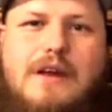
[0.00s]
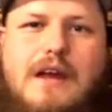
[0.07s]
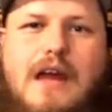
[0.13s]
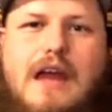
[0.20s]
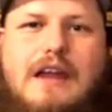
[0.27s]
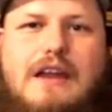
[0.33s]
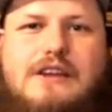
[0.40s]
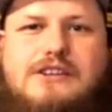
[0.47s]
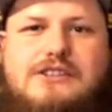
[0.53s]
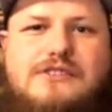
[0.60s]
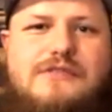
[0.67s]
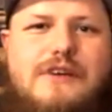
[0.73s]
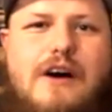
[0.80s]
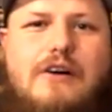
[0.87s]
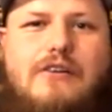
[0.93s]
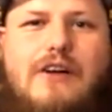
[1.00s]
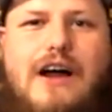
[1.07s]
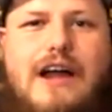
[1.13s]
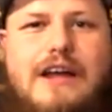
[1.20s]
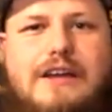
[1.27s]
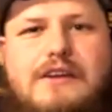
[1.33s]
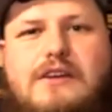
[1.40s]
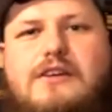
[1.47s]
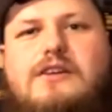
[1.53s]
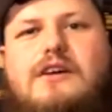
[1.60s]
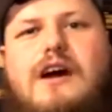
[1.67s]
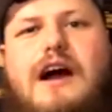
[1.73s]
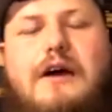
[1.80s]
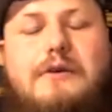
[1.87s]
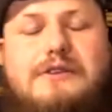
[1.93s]
and I just felt like
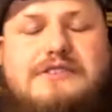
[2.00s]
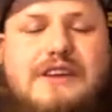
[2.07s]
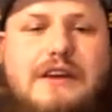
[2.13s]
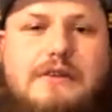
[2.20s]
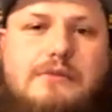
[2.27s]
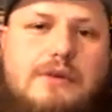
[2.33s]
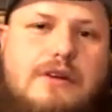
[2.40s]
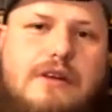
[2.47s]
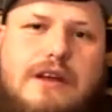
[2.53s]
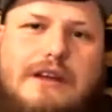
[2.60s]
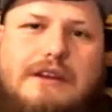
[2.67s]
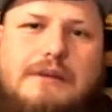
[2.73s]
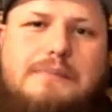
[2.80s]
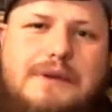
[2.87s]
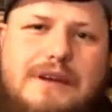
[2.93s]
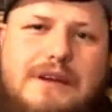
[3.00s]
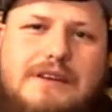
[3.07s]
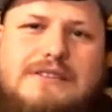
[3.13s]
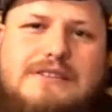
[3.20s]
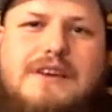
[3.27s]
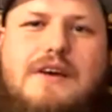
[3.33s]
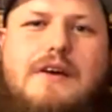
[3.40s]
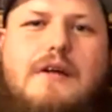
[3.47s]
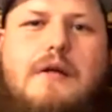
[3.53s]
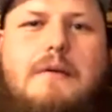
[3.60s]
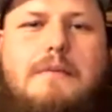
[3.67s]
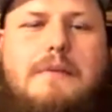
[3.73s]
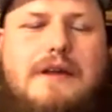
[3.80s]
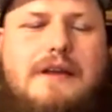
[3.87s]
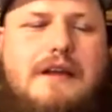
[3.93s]
I was like really into beards.
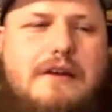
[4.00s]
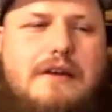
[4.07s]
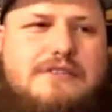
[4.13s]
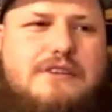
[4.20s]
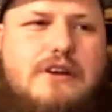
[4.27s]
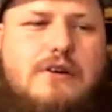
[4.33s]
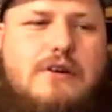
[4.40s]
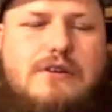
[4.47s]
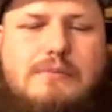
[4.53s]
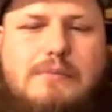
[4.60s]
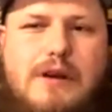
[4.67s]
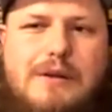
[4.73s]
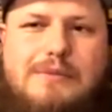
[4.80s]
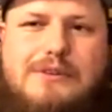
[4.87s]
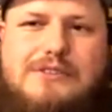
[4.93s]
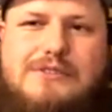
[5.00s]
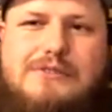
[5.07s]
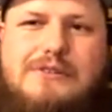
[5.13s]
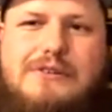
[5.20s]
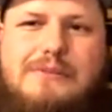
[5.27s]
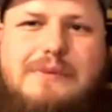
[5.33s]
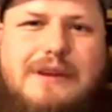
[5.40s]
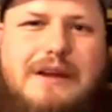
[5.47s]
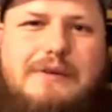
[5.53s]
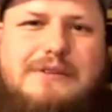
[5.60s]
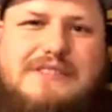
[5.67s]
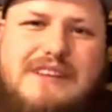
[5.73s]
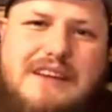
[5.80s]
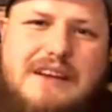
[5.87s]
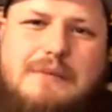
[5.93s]
Then I was going to barber school, but I
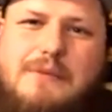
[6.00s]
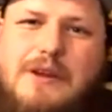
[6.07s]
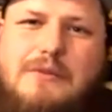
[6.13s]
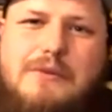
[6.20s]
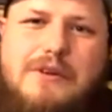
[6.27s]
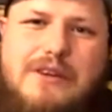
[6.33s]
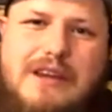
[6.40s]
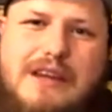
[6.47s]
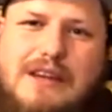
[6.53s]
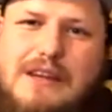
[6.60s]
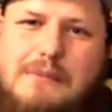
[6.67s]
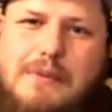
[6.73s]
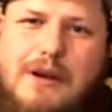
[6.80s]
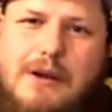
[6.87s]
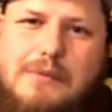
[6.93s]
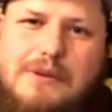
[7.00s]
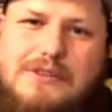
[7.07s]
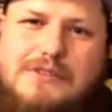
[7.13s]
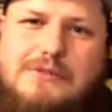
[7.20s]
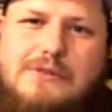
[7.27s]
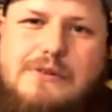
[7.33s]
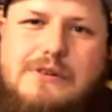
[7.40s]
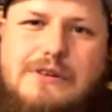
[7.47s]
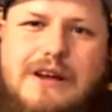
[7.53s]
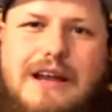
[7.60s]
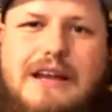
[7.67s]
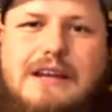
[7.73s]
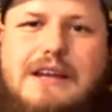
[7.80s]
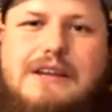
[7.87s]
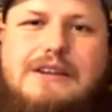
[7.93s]
was like, I'm not really into barber school, and
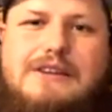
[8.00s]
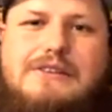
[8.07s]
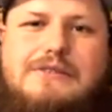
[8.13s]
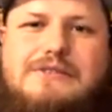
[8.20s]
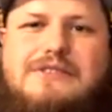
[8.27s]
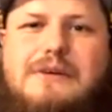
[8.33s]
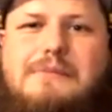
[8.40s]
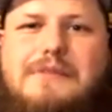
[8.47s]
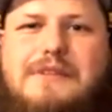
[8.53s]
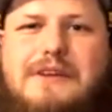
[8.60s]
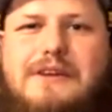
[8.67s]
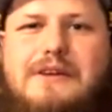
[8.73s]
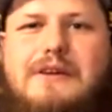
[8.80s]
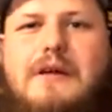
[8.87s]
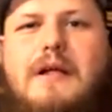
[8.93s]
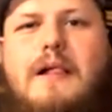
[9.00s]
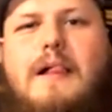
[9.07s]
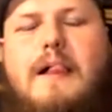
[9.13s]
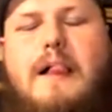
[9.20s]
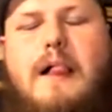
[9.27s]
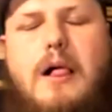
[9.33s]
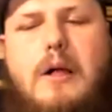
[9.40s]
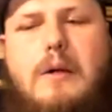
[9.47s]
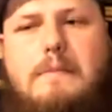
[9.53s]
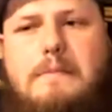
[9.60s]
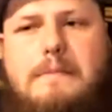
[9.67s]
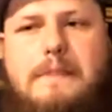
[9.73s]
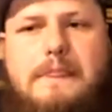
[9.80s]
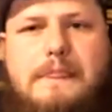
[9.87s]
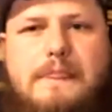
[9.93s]
I need to do something. Um,
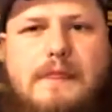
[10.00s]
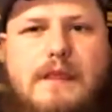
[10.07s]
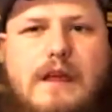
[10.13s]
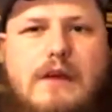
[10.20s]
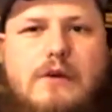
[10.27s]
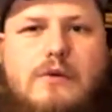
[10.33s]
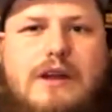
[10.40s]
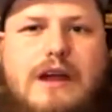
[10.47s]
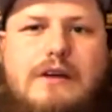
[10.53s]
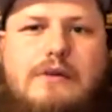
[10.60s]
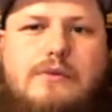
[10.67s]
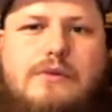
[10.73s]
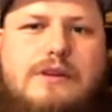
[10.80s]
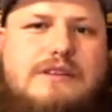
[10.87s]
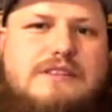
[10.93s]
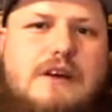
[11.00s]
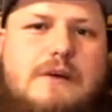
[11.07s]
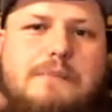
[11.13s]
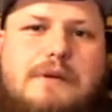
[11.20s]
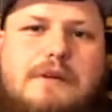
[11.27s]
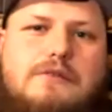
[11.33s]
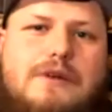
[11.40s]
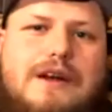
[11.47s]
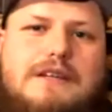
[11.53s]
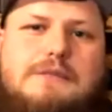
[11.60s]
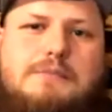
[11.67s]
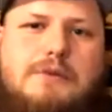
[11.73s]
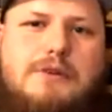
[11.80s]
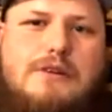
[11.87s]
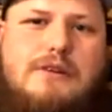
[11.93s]
and when I was up in
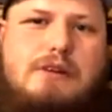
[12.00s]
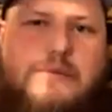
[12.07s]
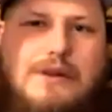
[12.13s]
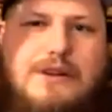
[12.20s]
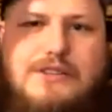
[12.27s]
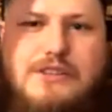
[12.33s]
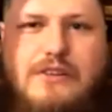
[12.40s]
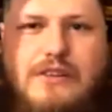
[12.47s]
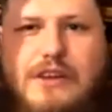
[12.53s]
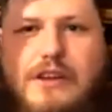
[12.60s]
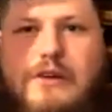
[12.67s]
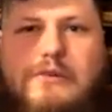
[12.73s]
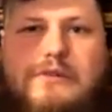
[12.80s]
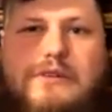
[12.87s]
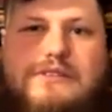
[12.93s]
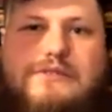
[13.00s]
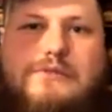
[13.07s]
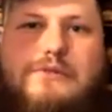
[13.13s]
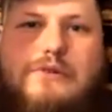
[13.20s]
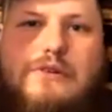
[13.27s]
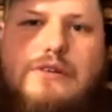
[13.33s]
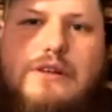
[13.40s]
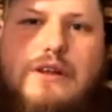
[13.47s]
Rexburg originally going to school,